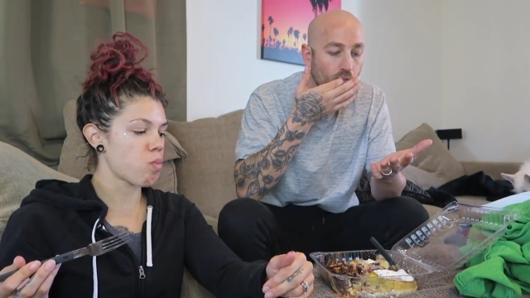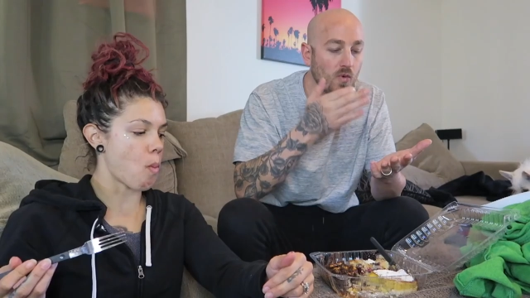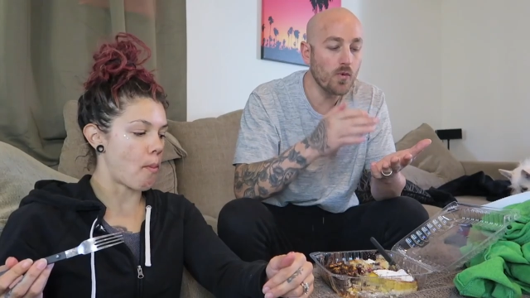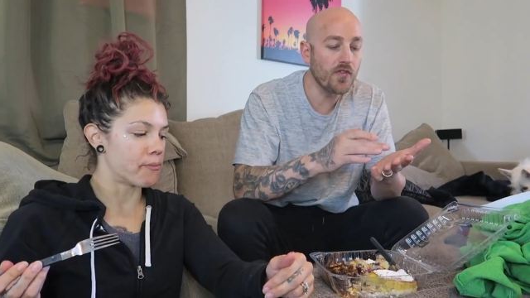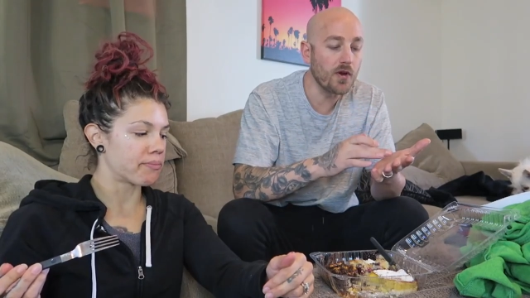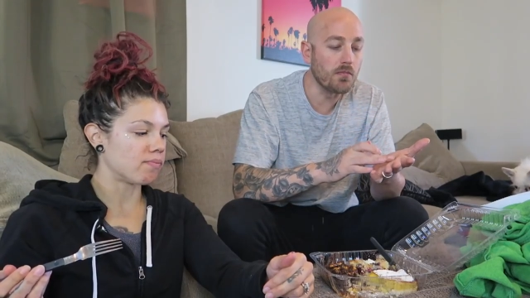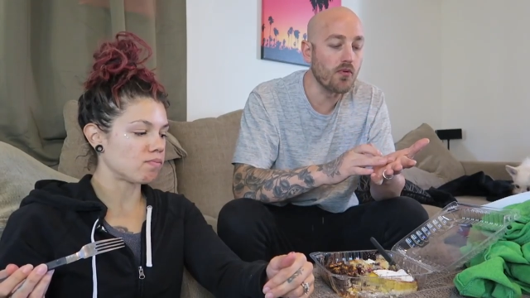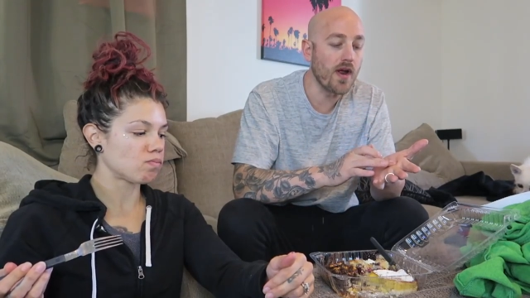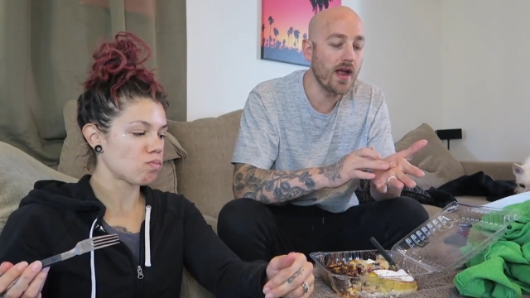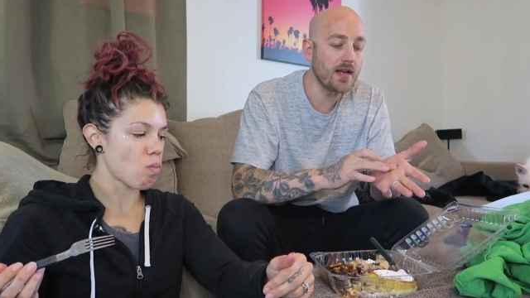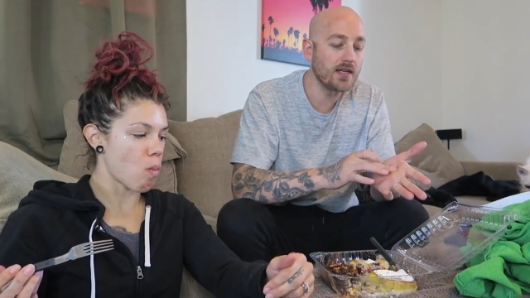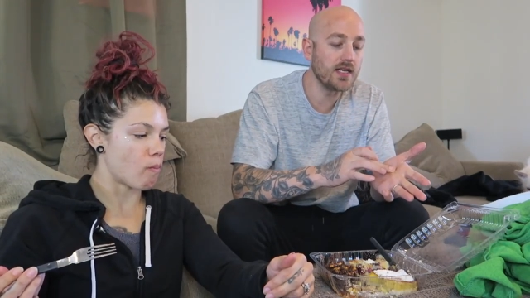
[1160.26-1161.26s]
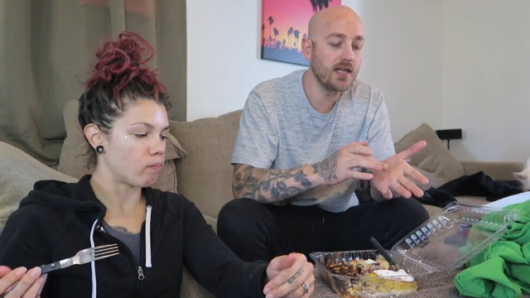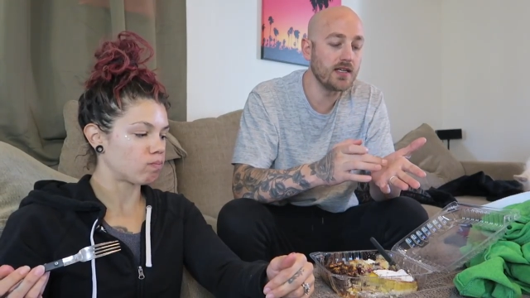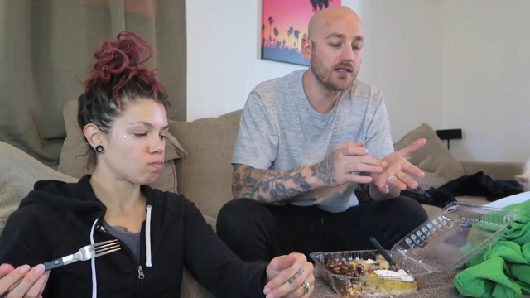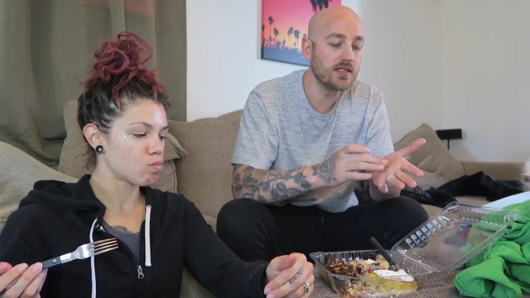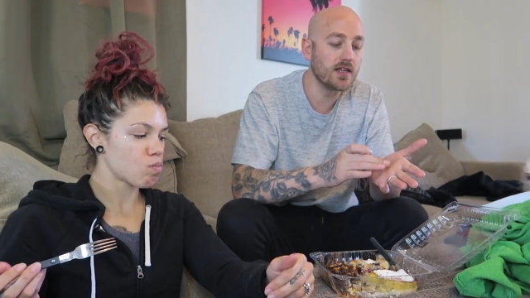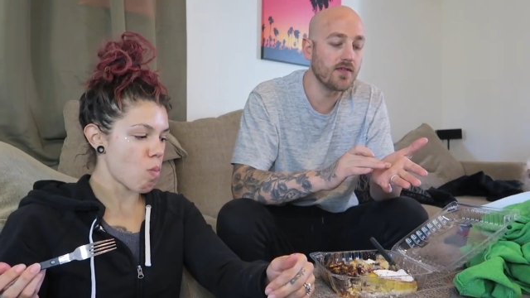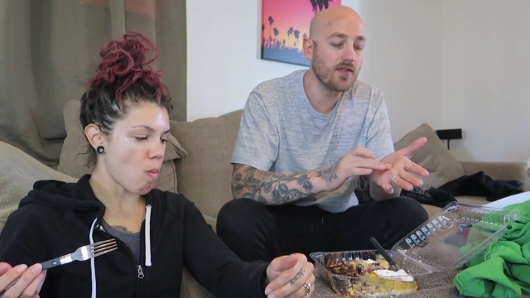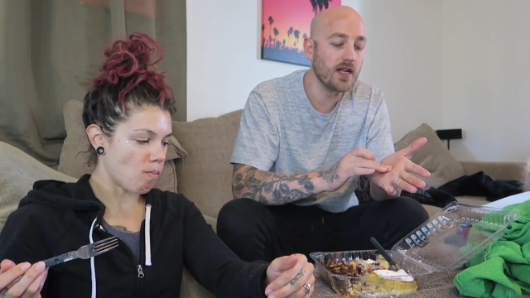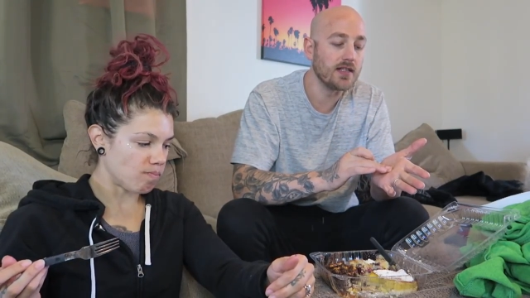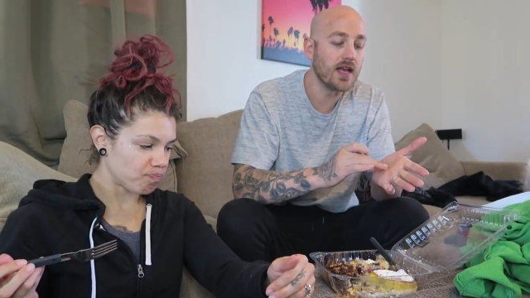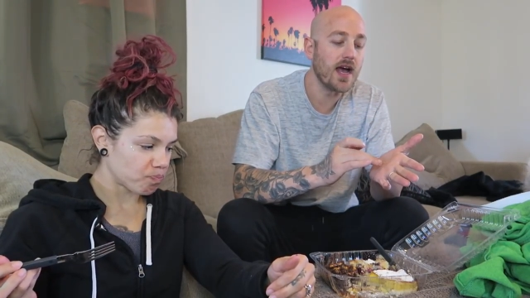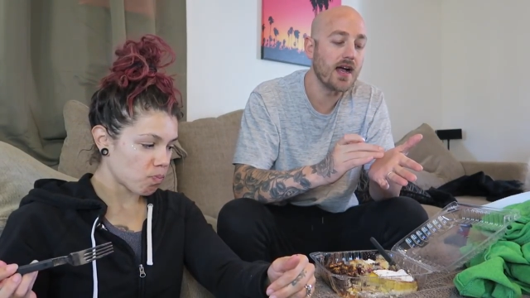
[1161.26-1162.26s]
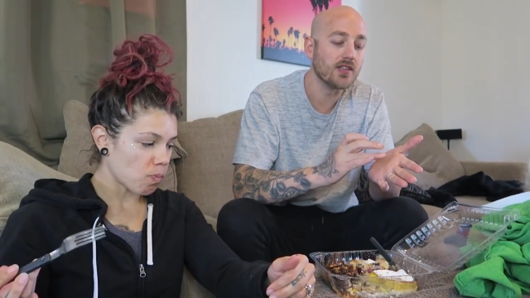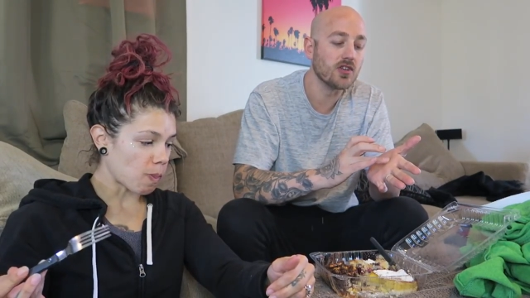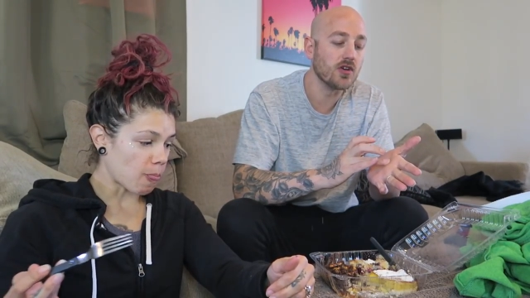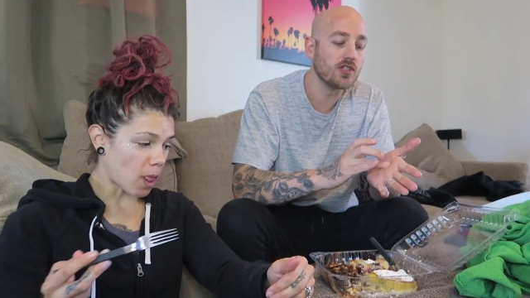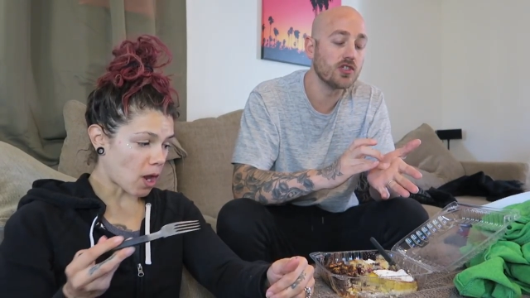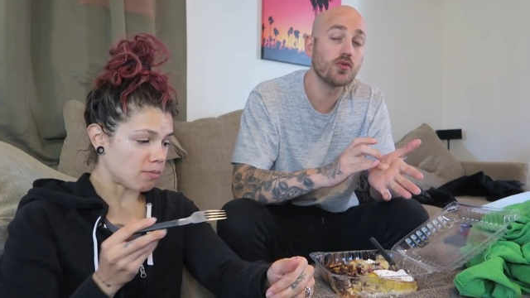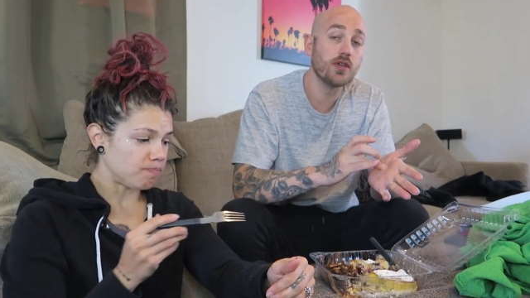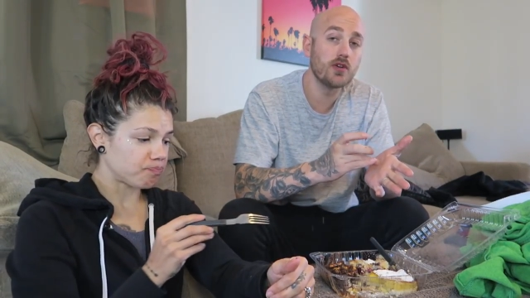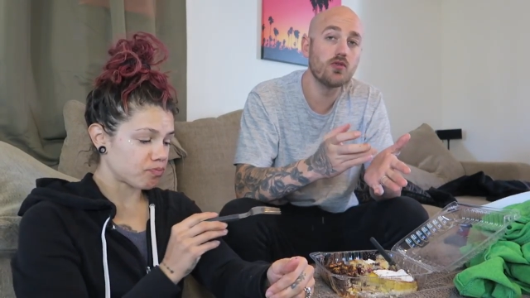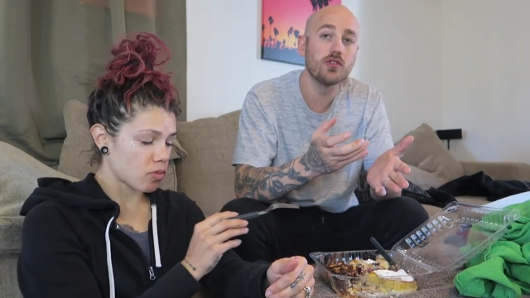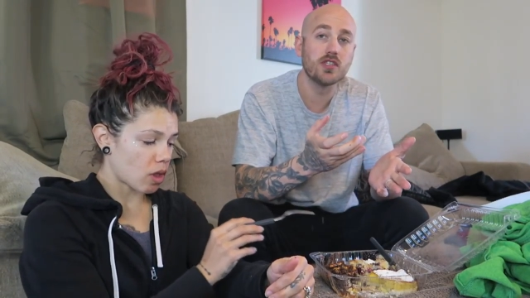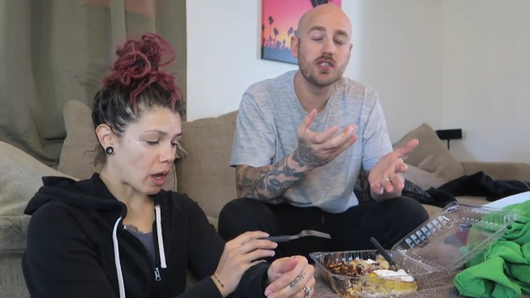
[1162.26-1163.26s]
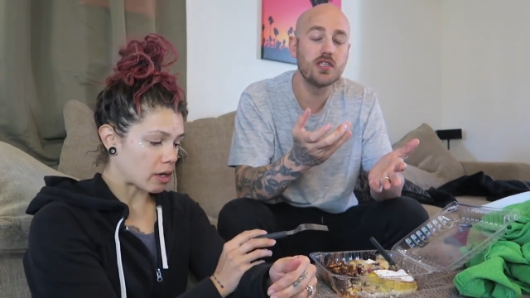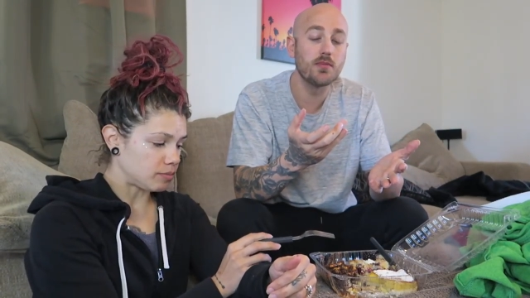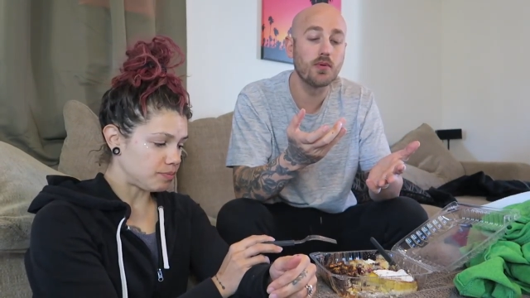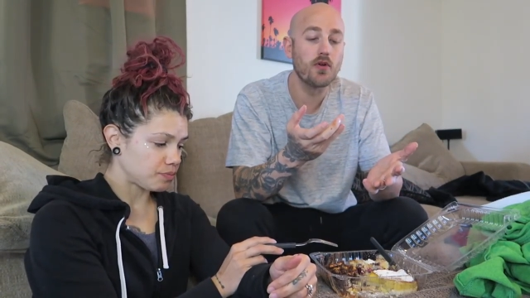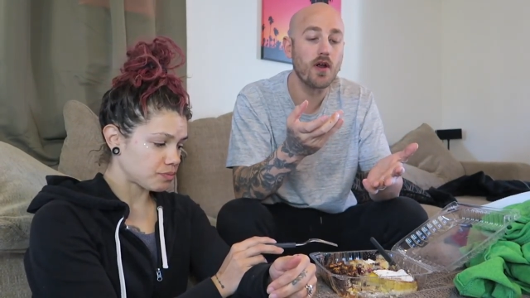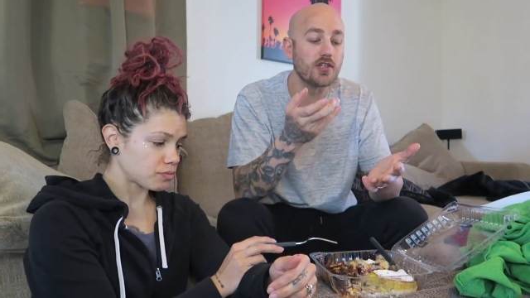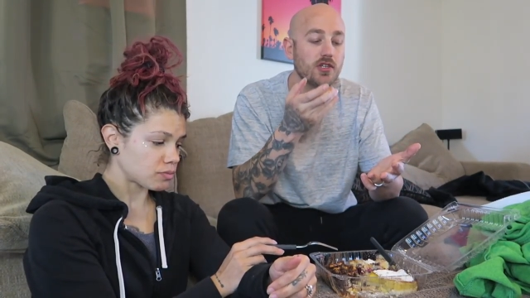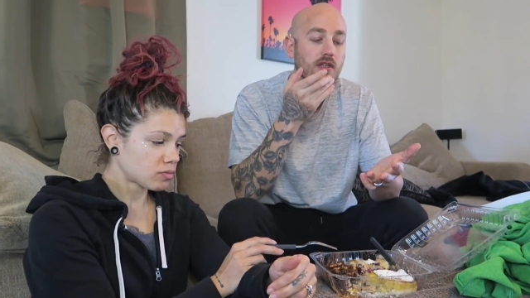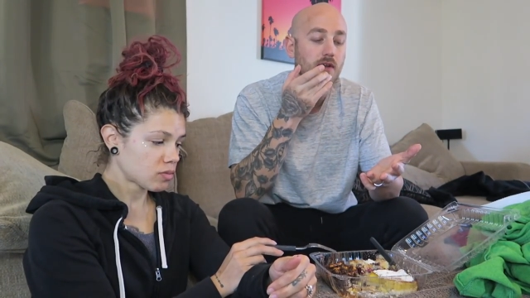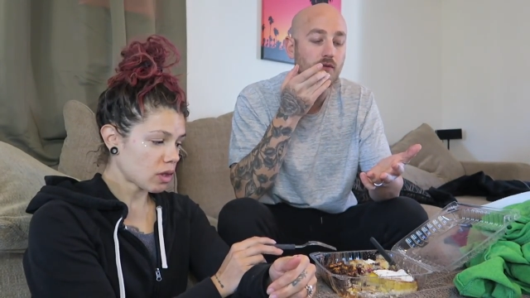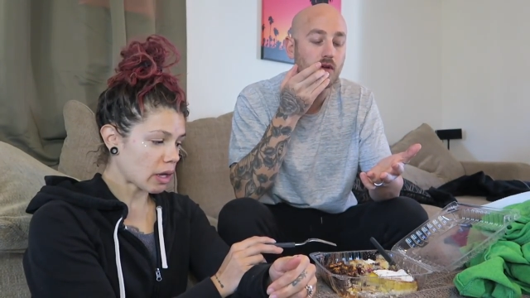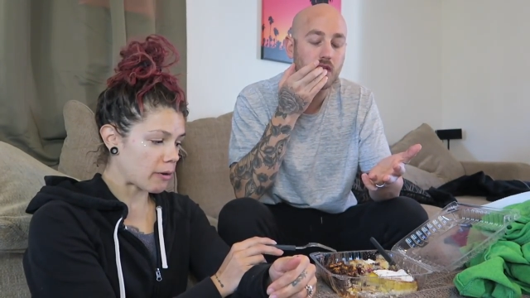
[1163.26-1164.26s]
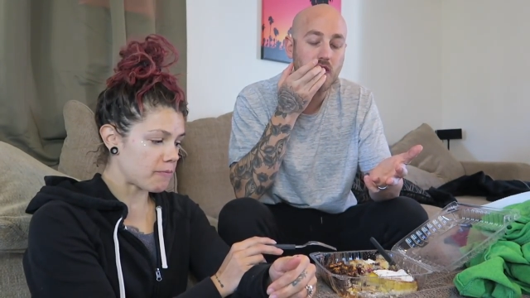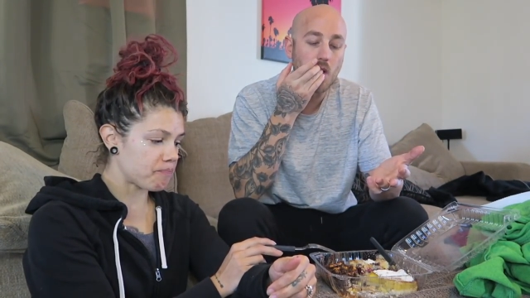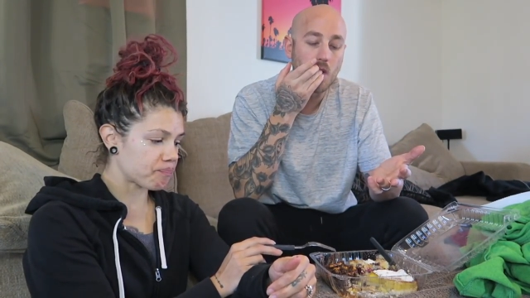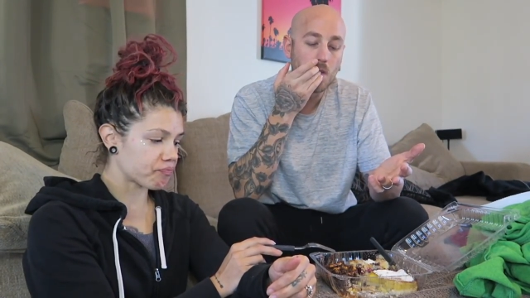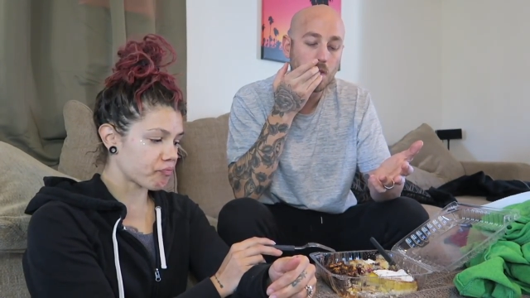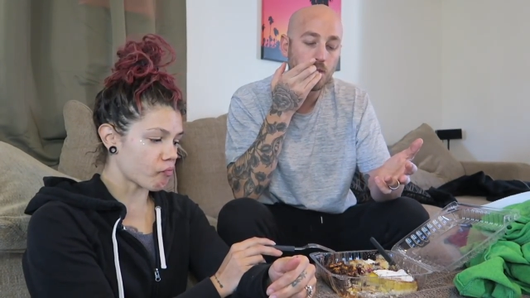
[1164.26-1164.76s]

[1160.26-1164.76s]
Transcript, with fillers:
Speaker 1: with their branding and stuff like that. So it's just really cool to see the progression. They've really.